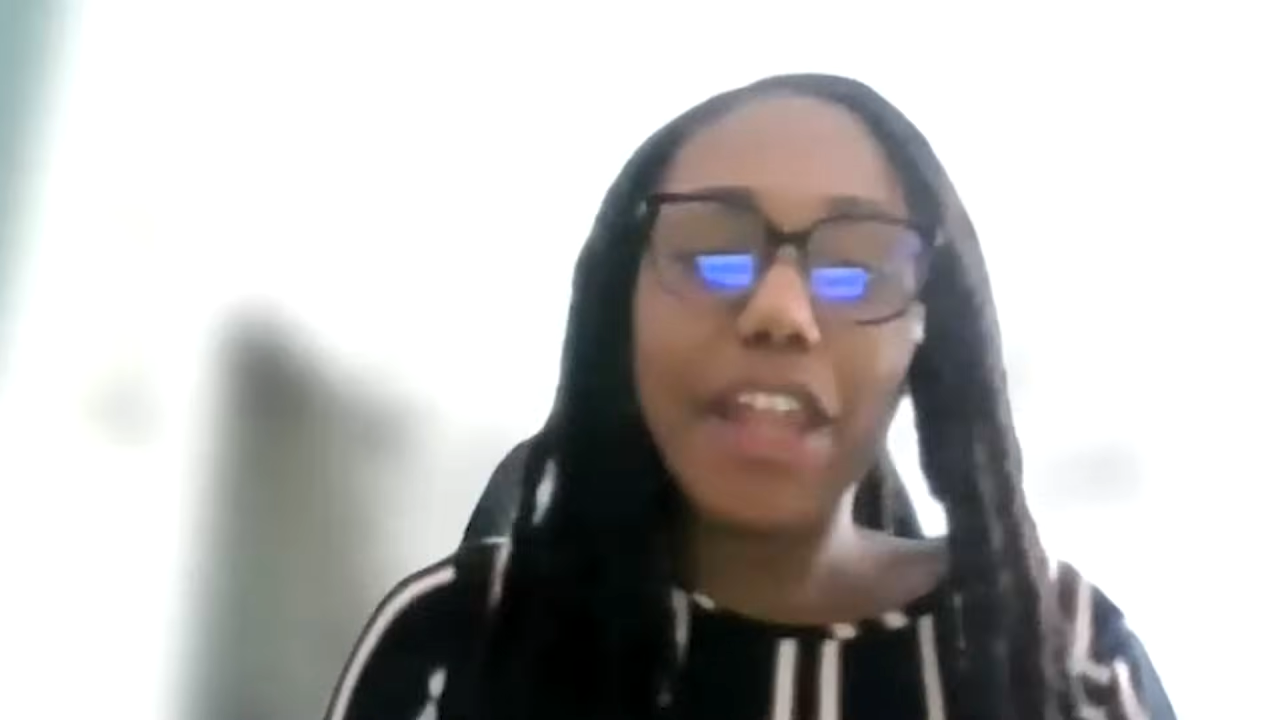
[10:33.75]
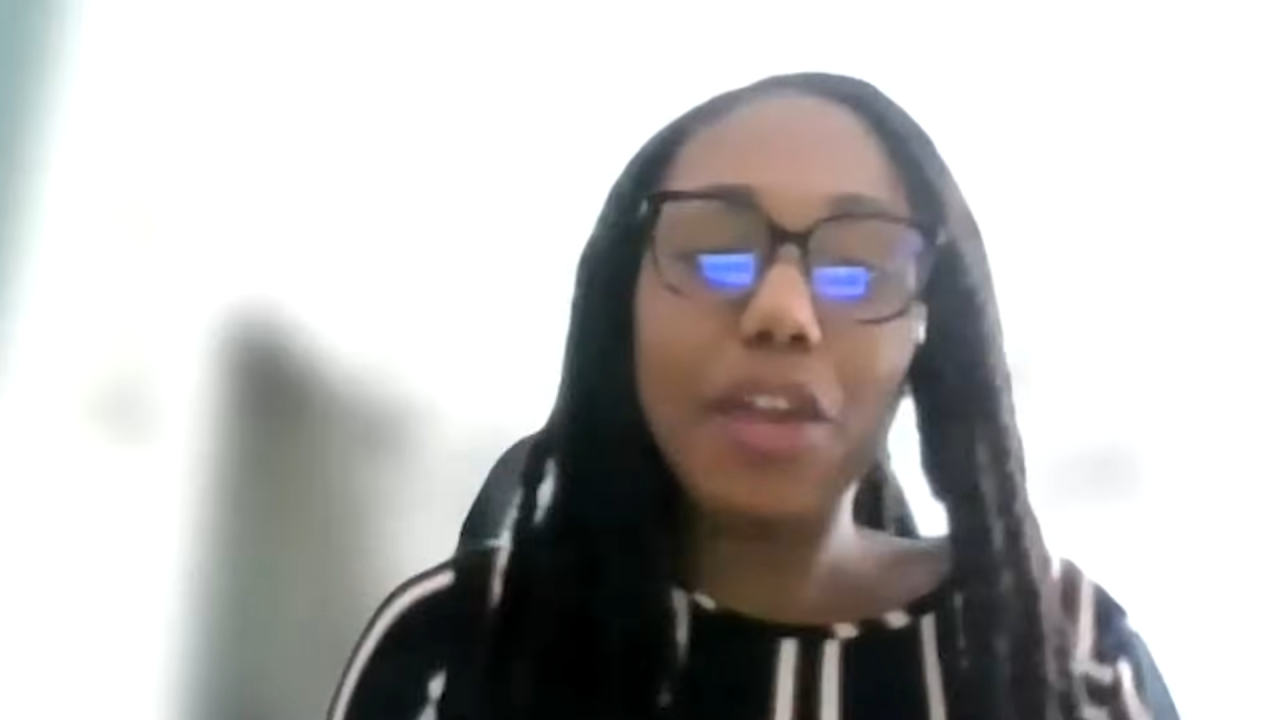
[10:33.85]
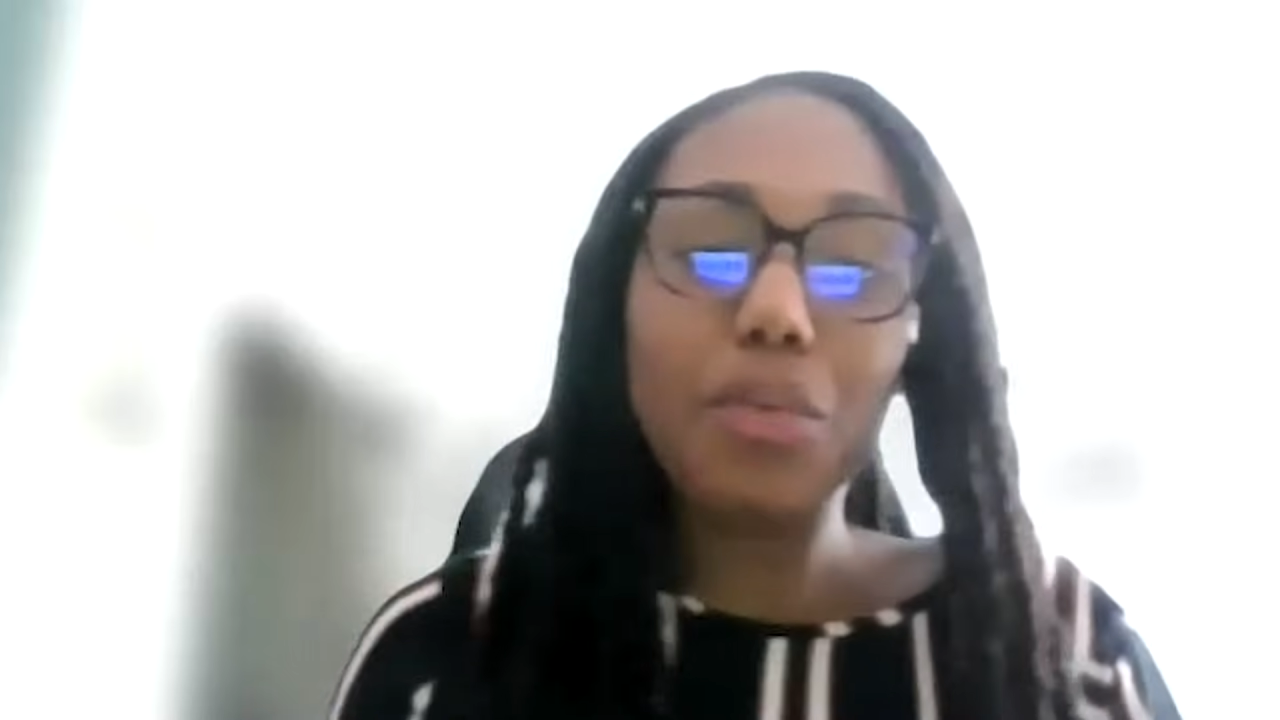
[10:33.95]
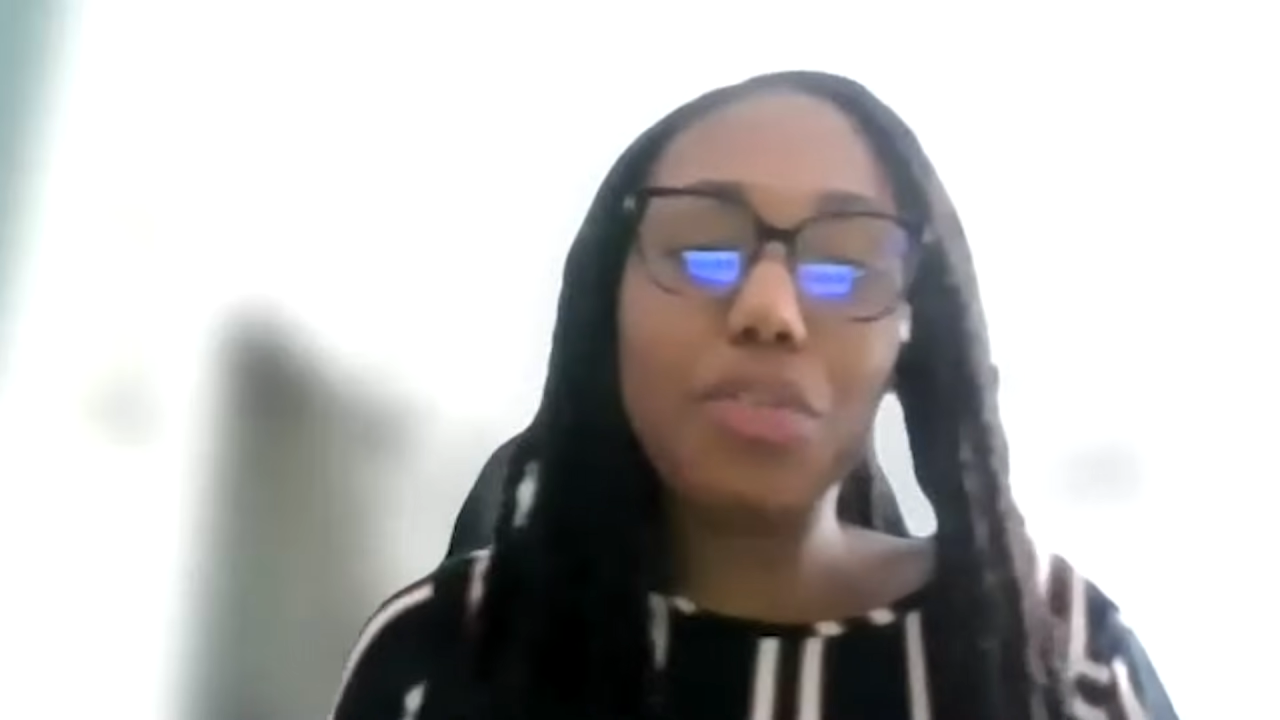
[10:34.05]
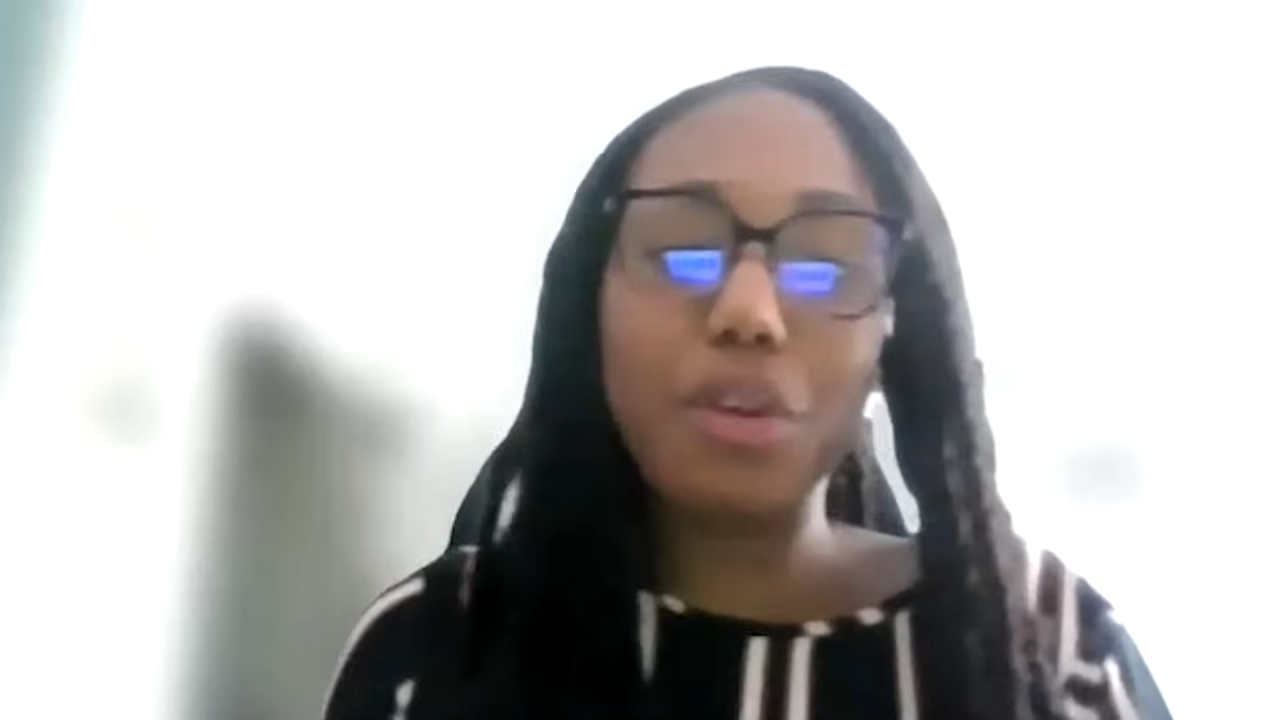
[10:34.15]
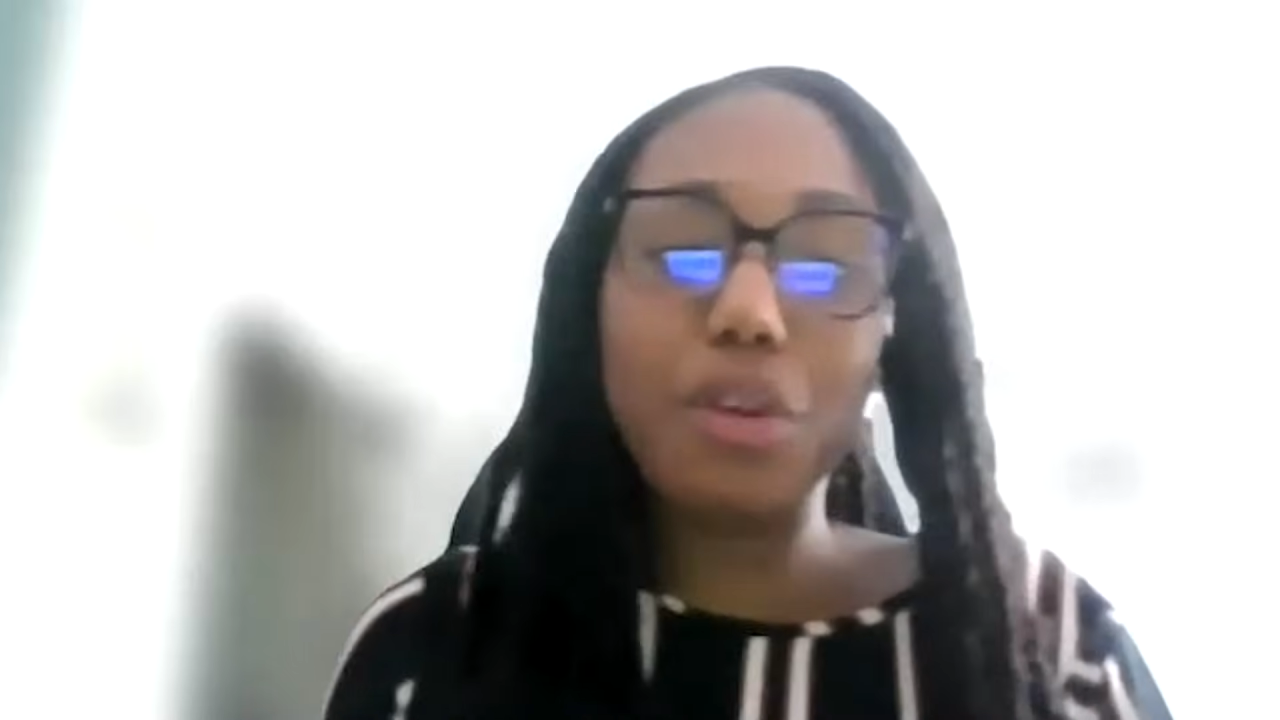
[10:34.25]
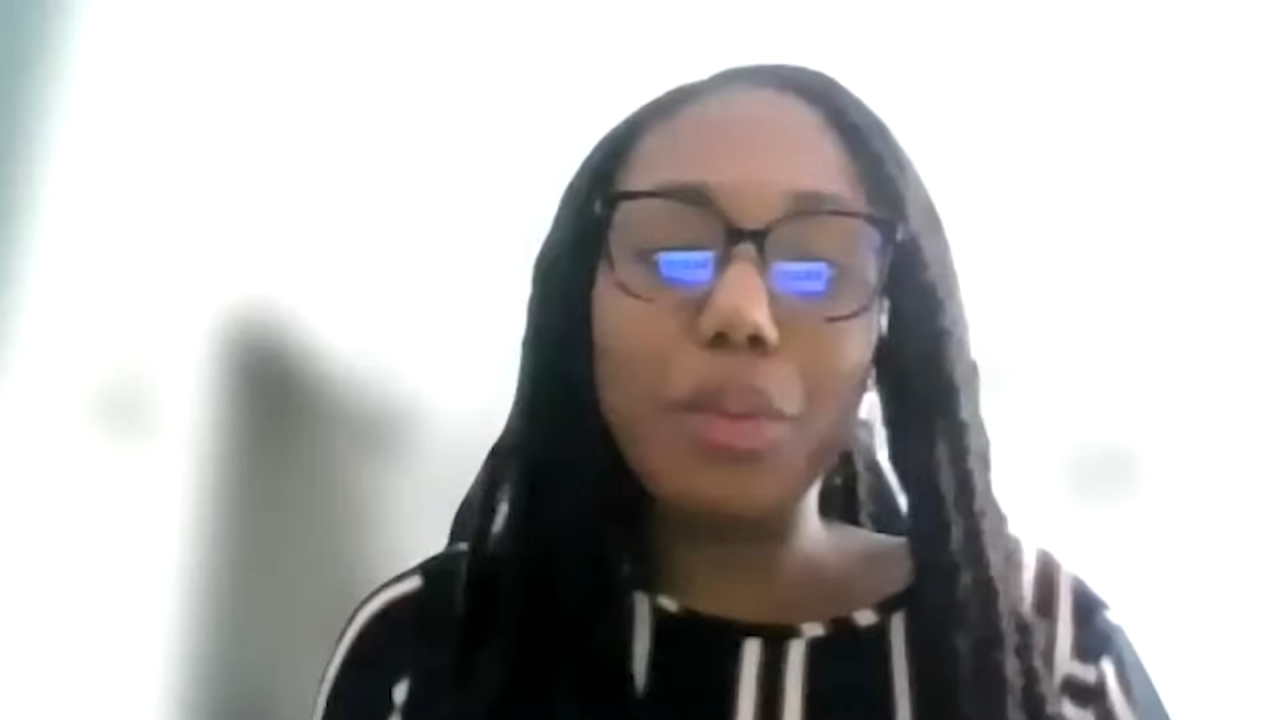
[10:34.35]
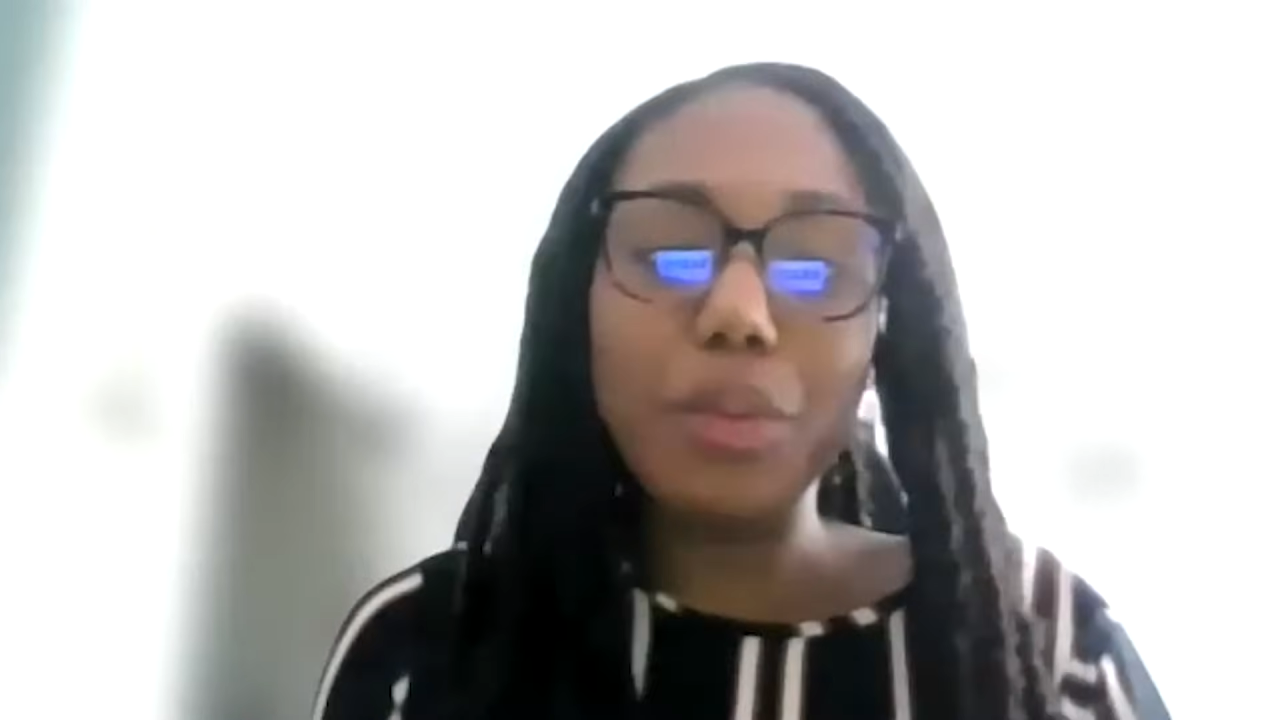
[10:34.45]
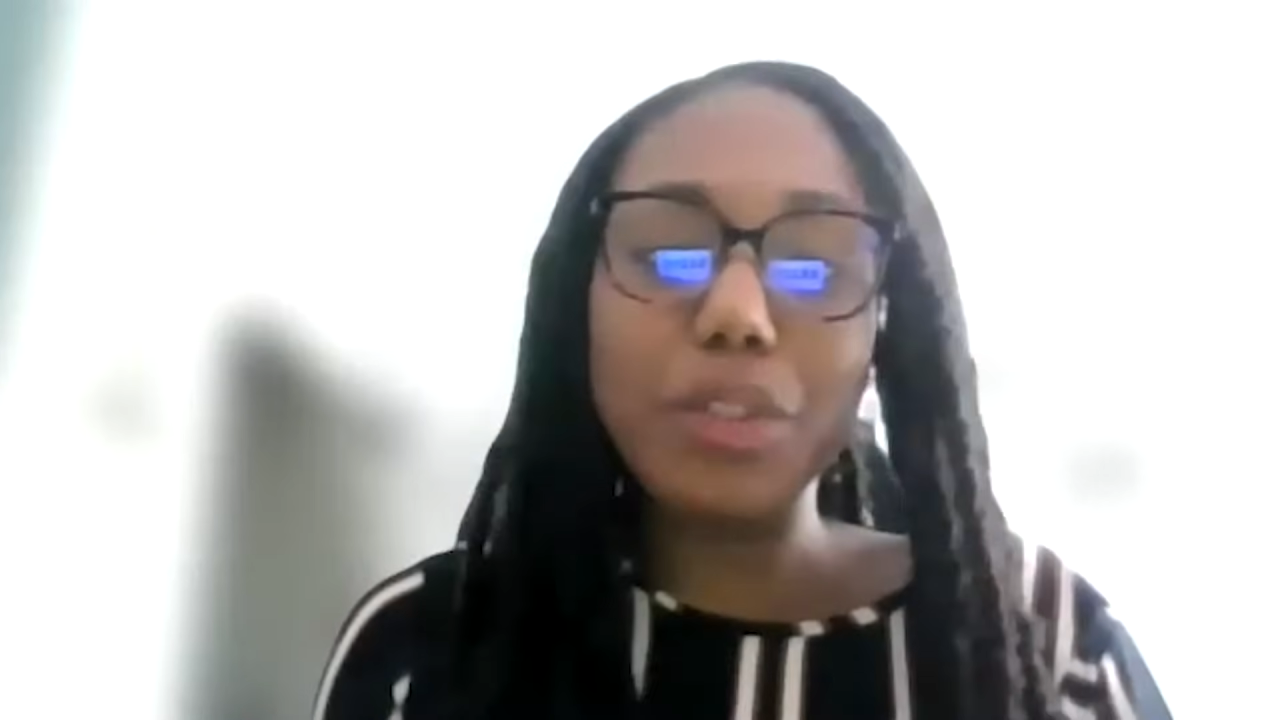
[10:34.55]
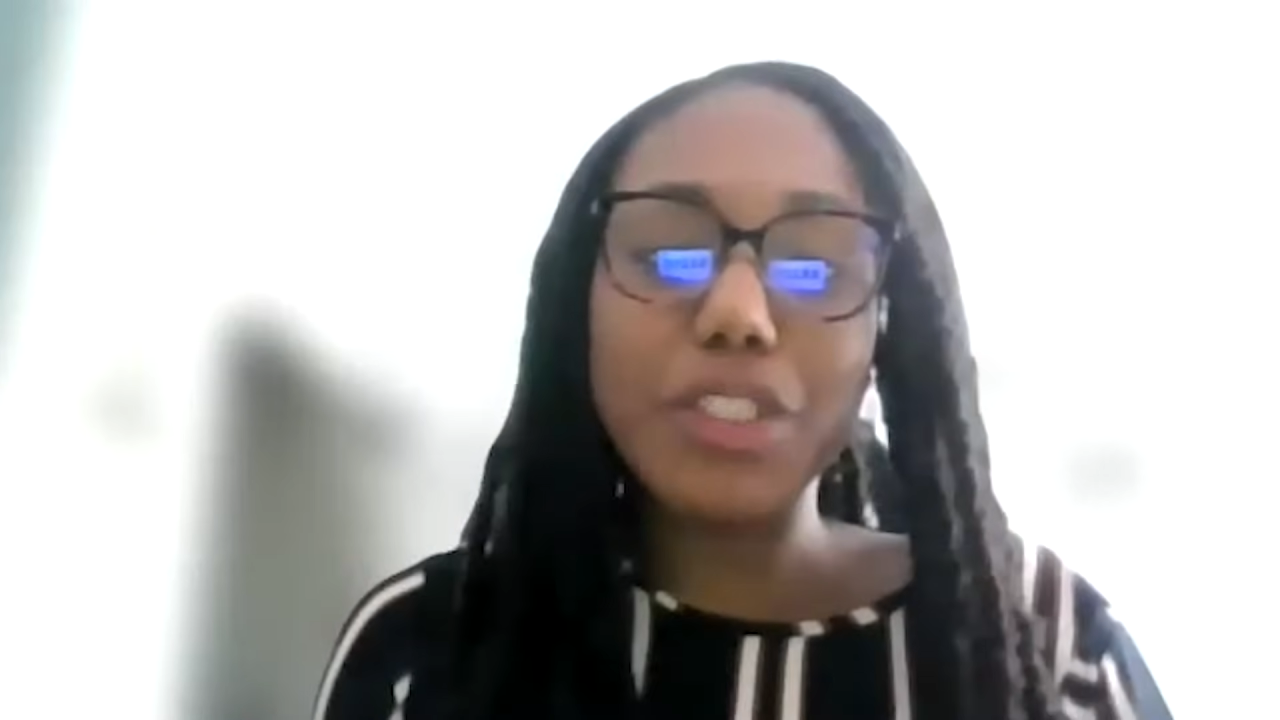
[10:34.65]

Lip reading: then I'll also want